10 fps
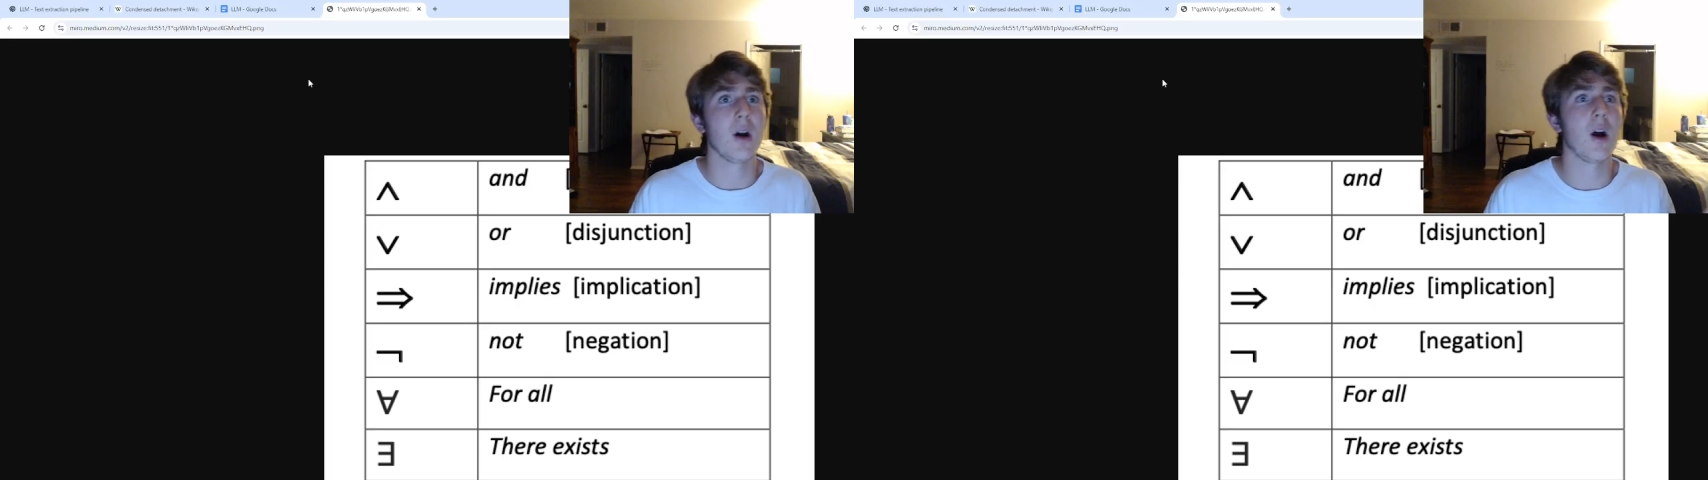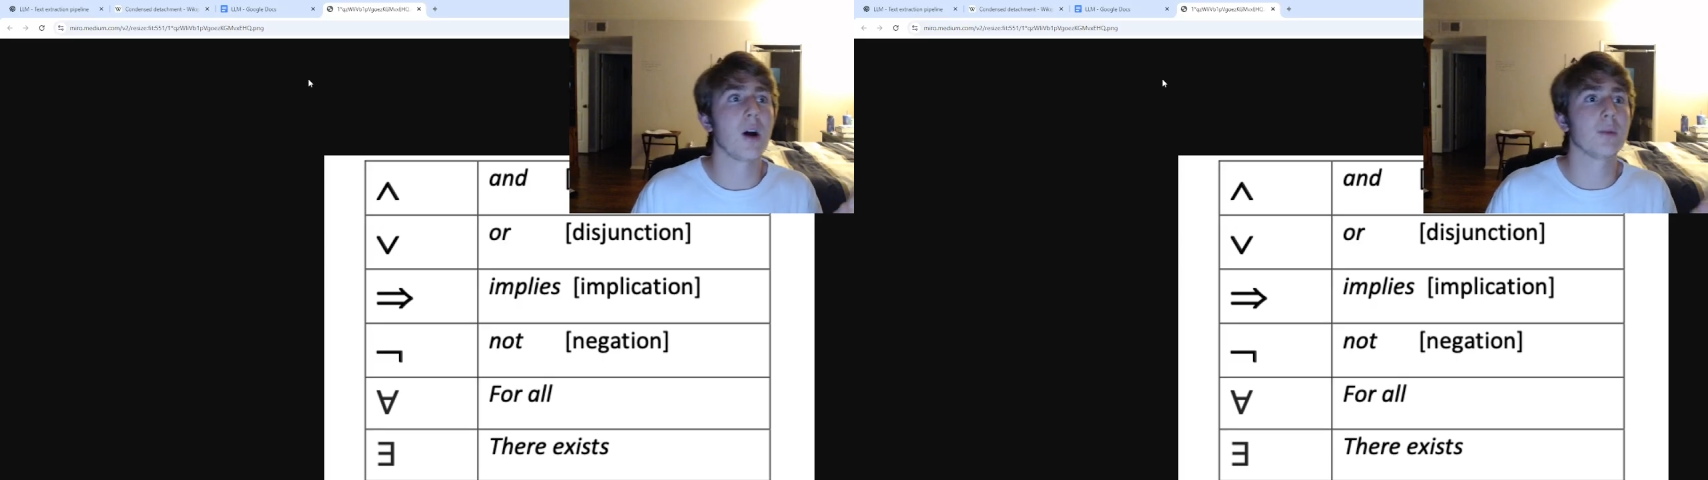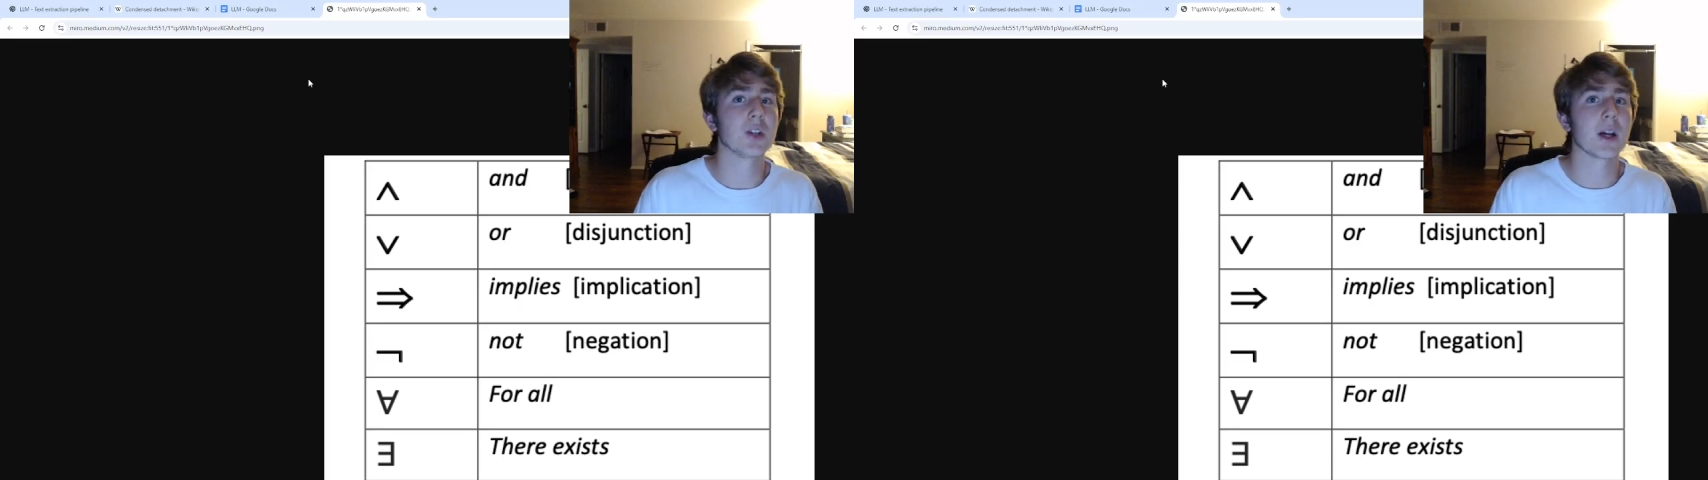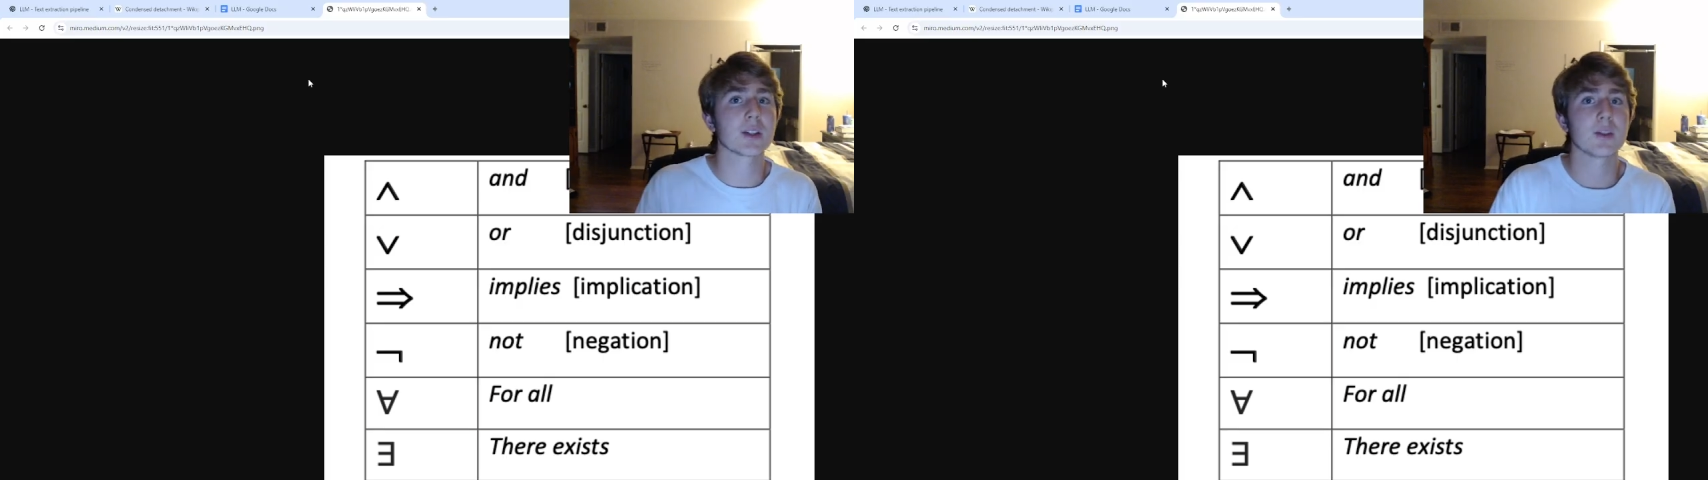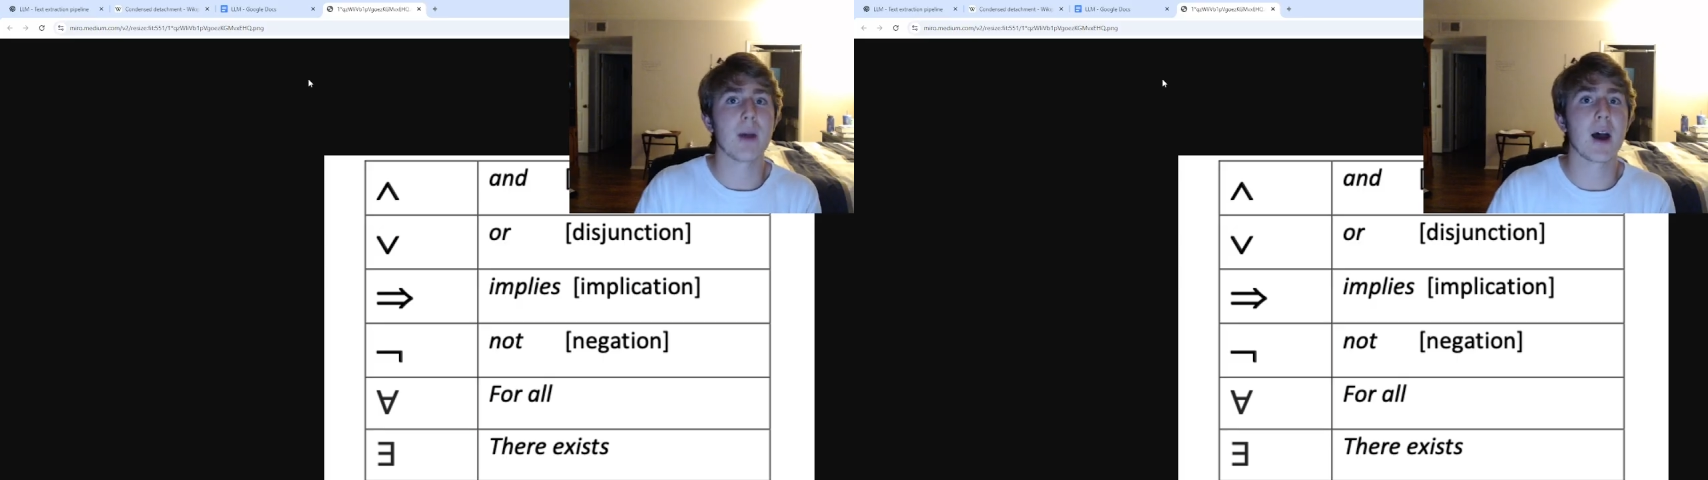
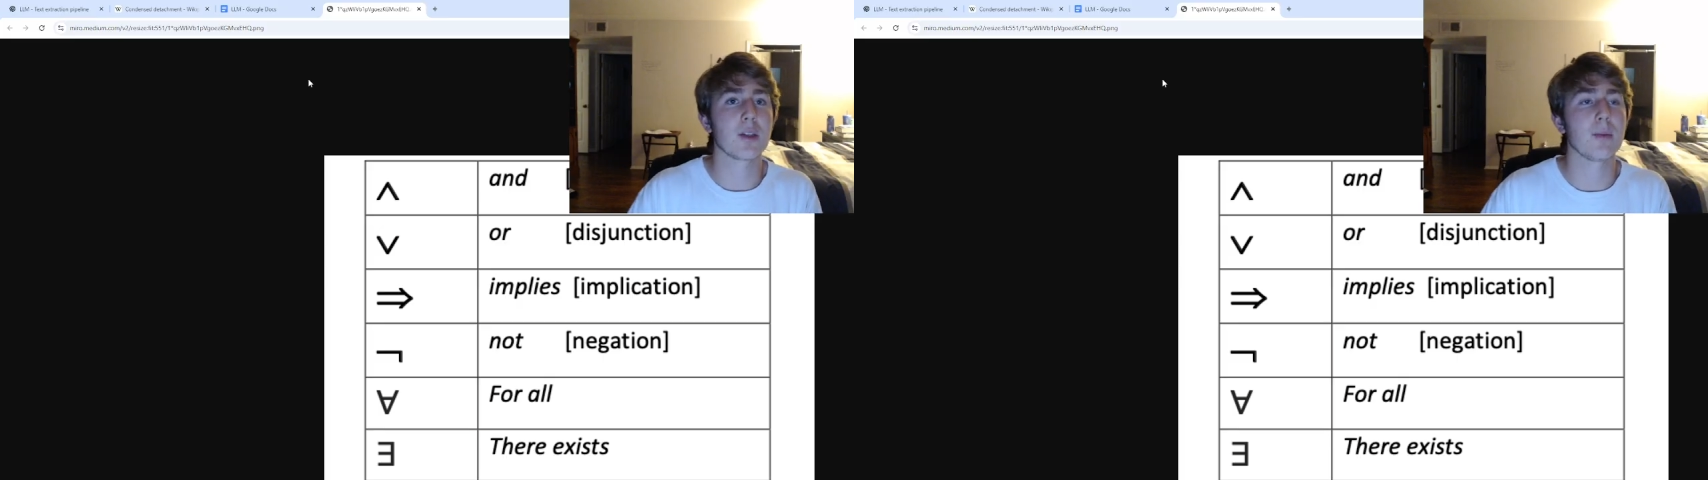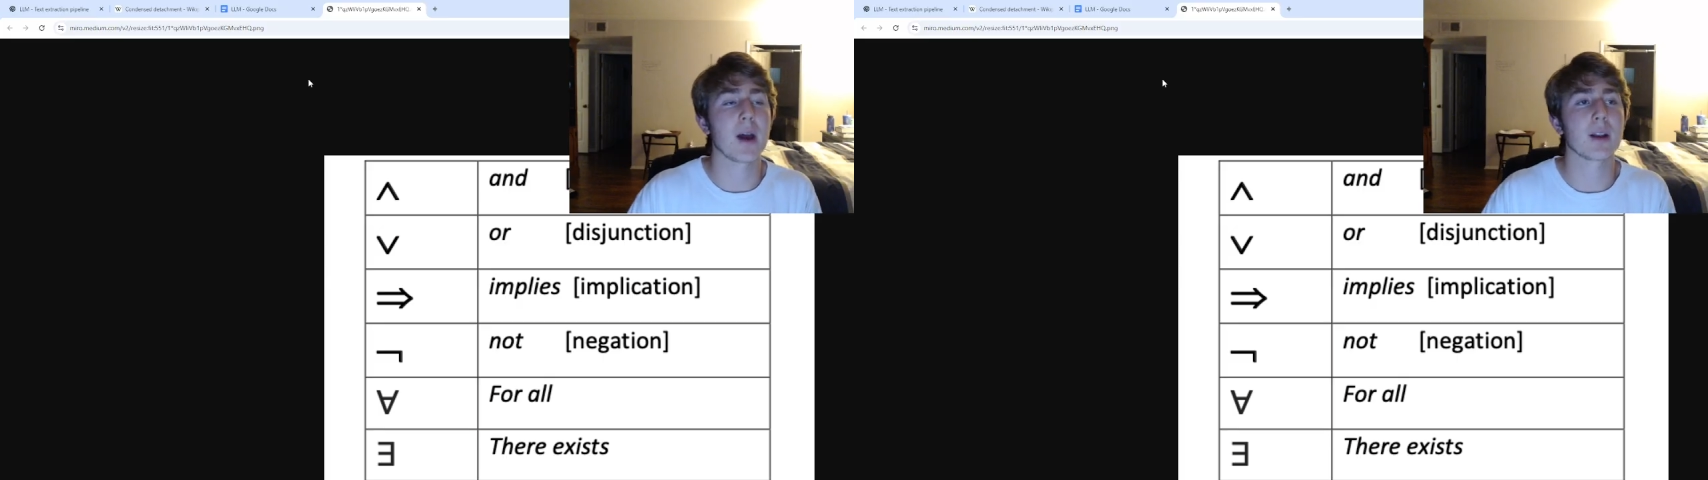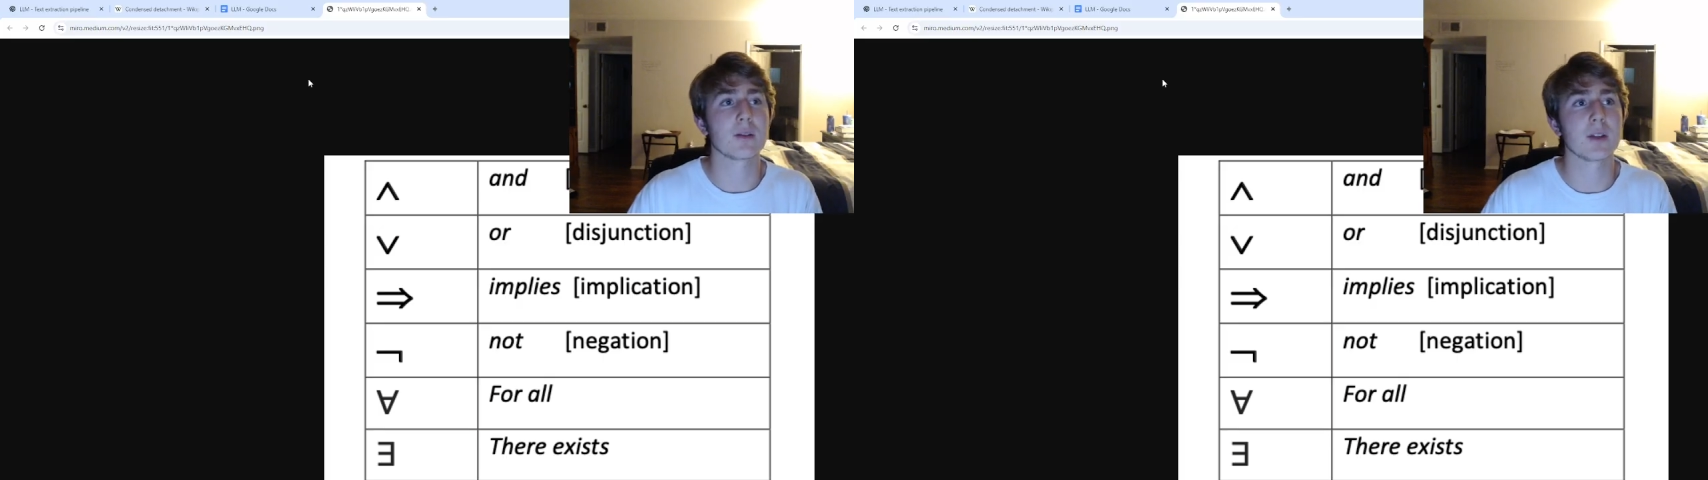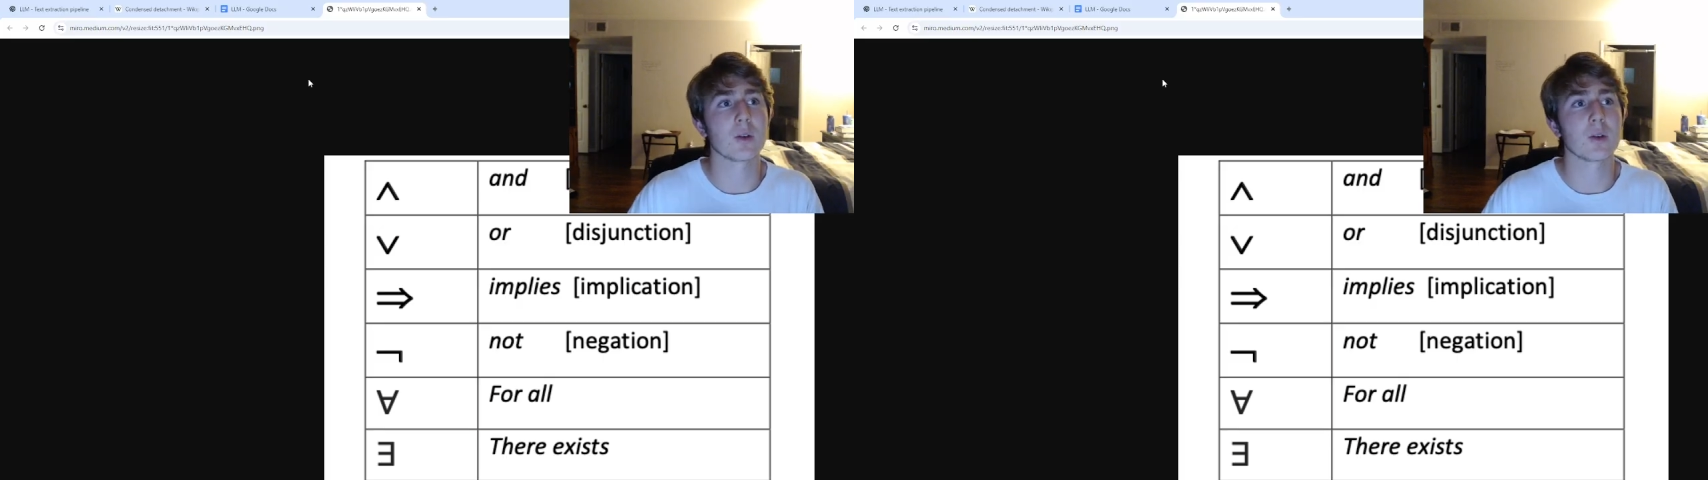objects mathematically